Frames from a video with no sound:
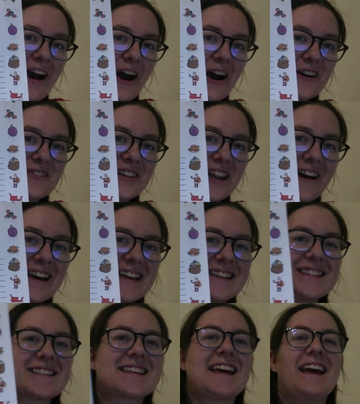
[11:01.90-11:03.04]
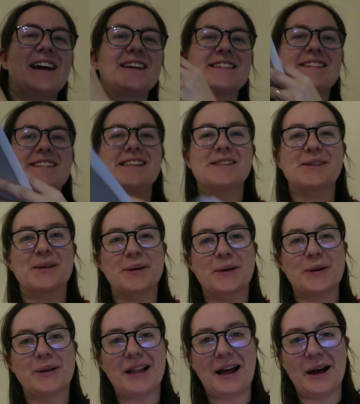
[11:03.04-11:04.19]
half-lined,
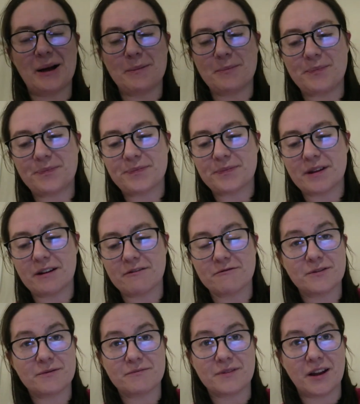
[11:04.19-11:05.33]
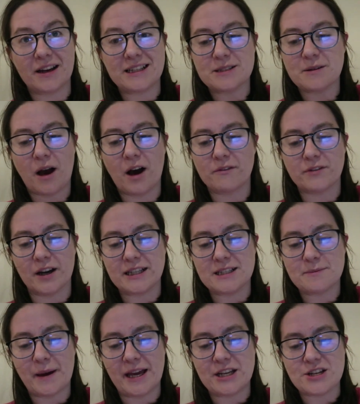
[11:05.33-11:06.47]
seasonal lined,
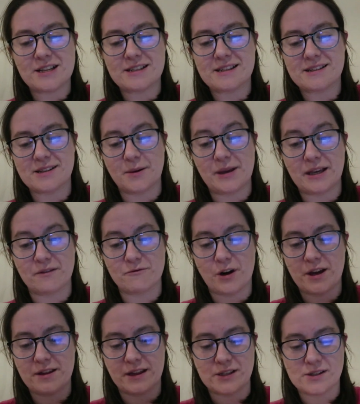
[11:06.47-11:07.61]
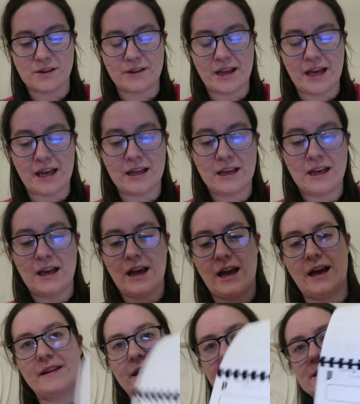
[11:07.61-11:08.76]
half-lined pages, so he can write things on there.
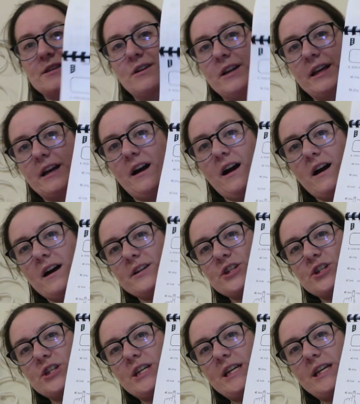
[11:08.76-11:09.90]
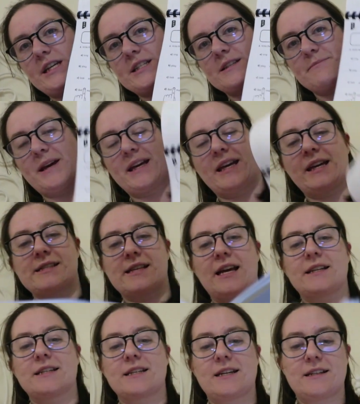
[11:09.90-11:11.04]
And then he's got like a harder sheet making a
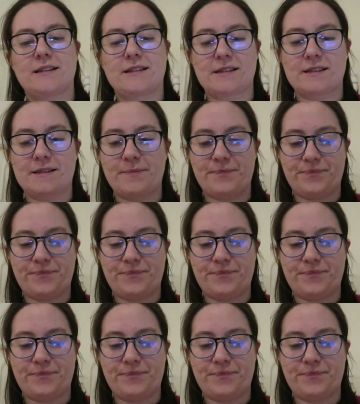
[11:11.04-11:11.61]
sentence,